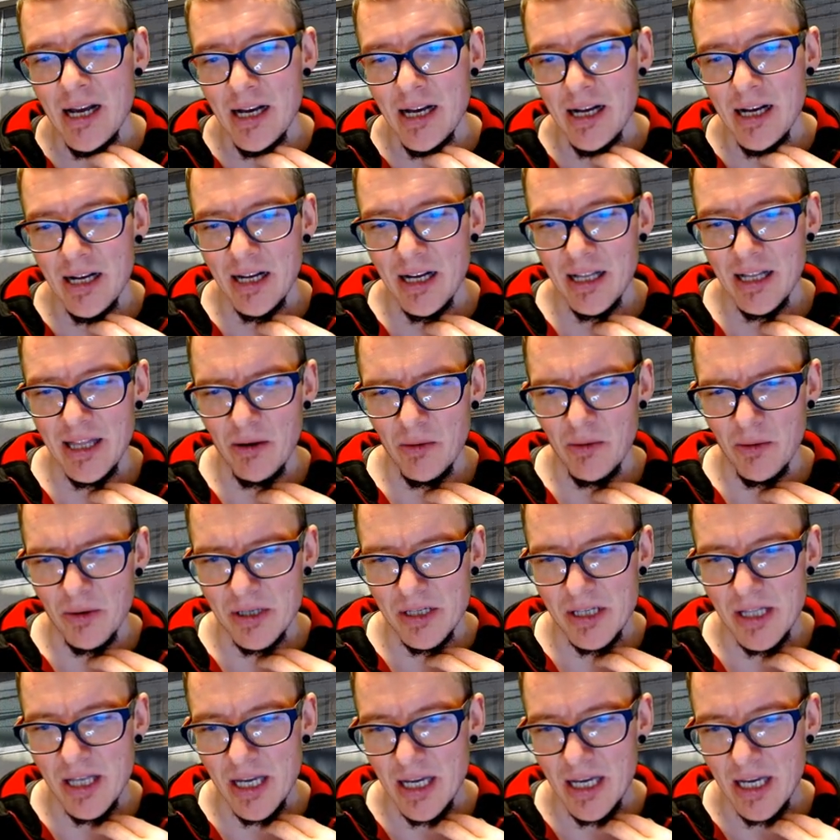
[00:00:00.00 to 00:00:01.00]
there was
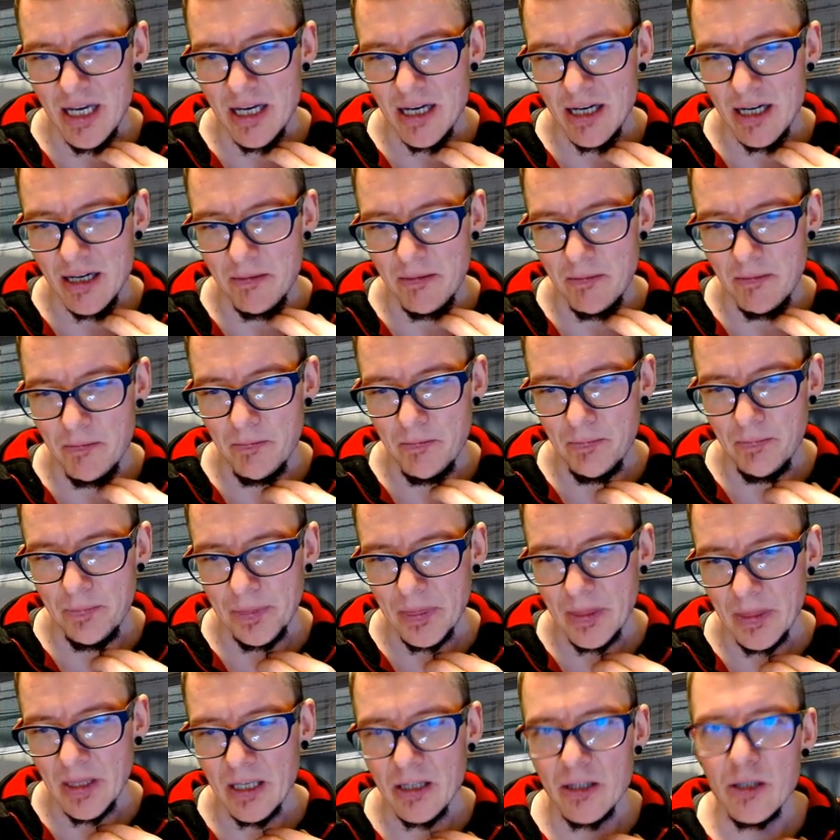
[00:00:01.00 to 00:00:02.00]
the
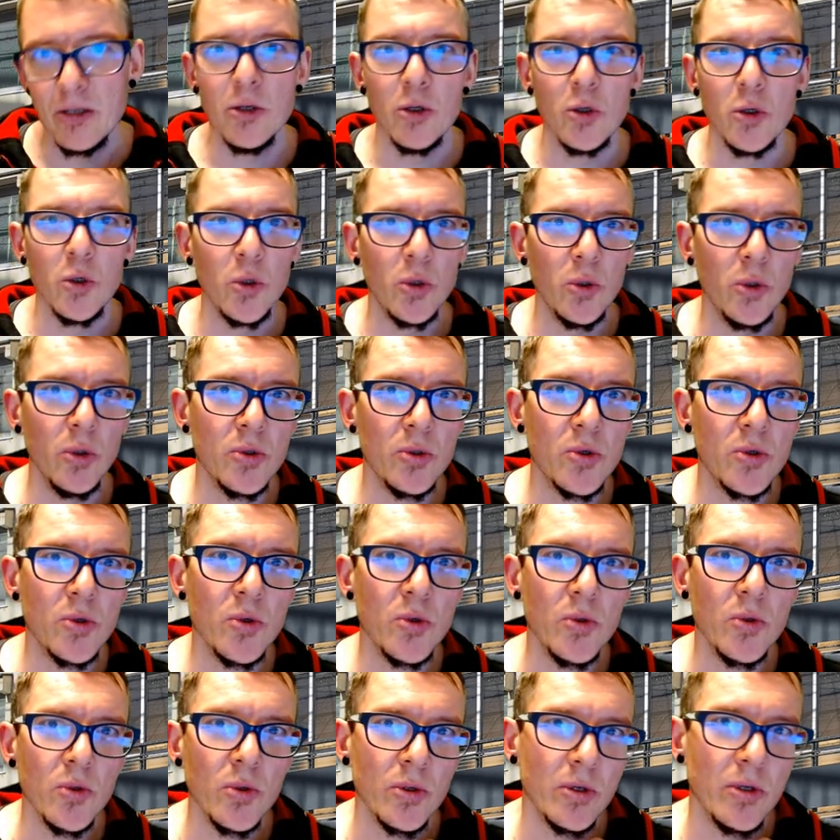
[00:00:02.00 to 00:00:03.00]

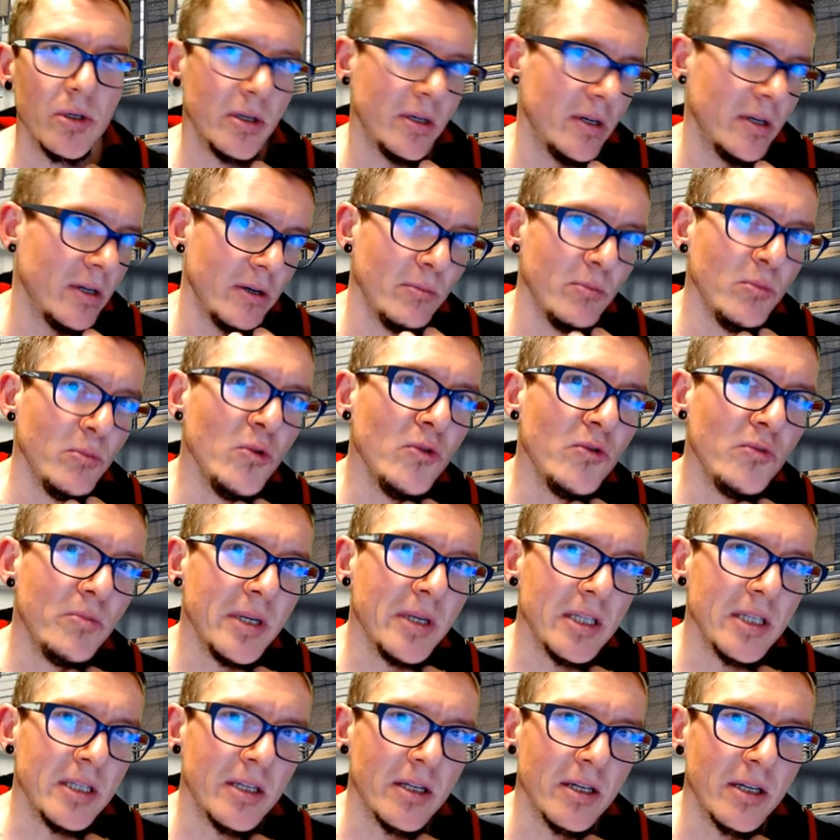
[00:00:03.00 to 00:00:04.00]
kutsu
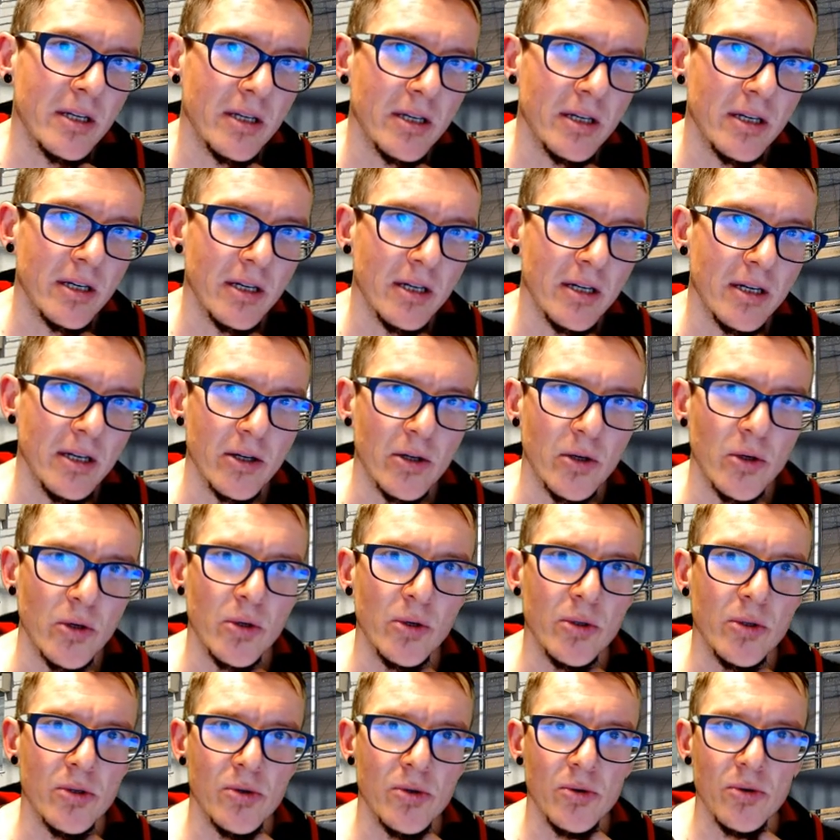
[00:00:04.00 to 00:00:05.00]
movement,
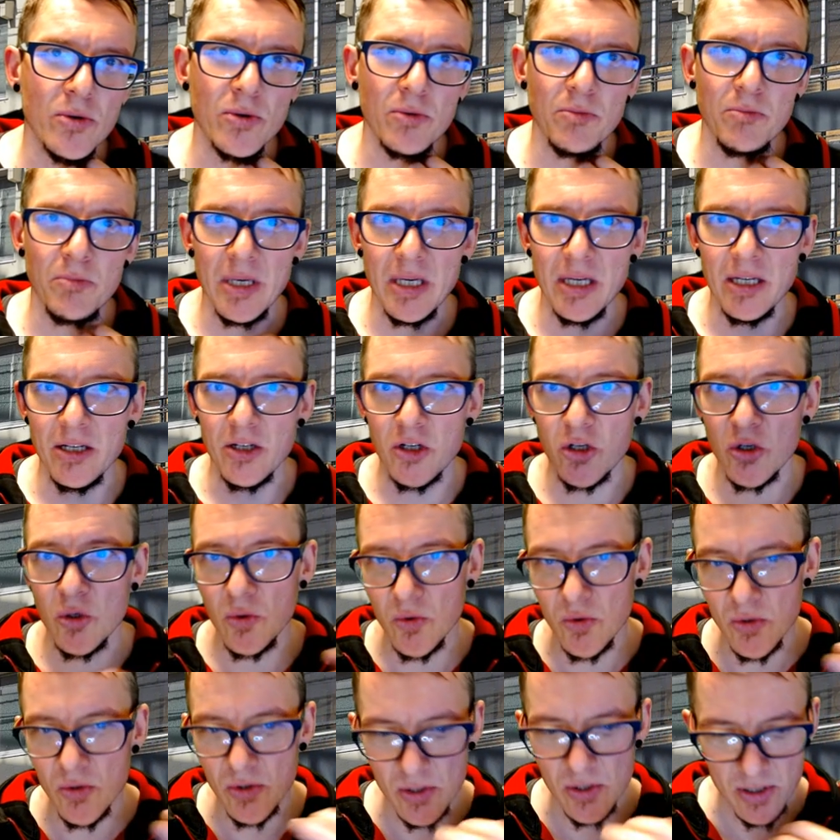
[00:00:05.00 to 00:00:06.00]
kutsu being
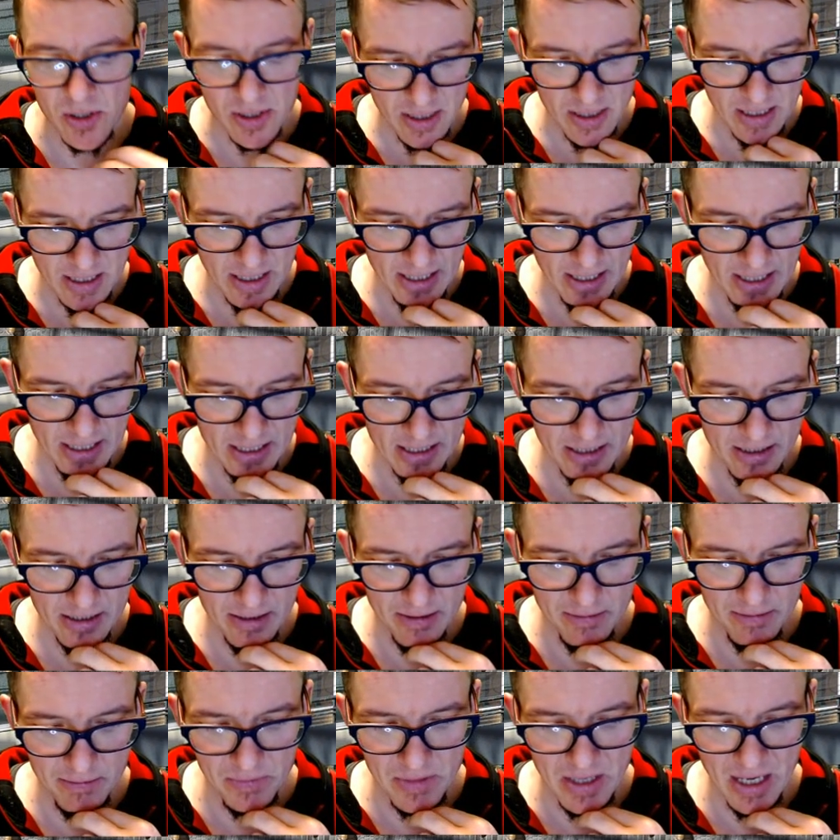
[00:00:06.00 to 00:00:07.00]
shoes, and
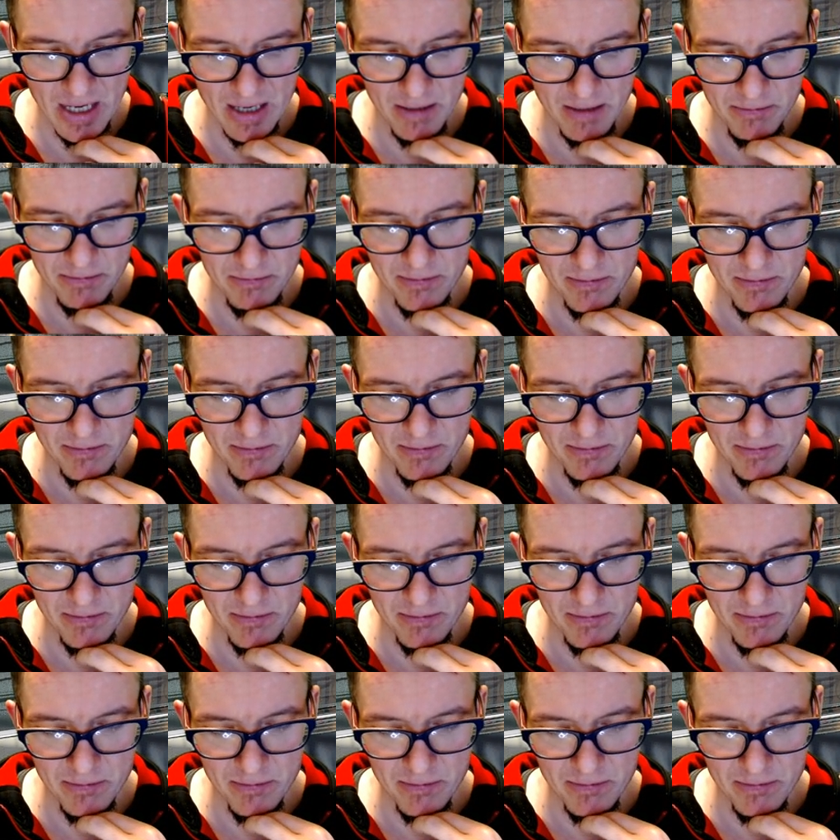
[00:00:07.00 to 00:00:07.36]
they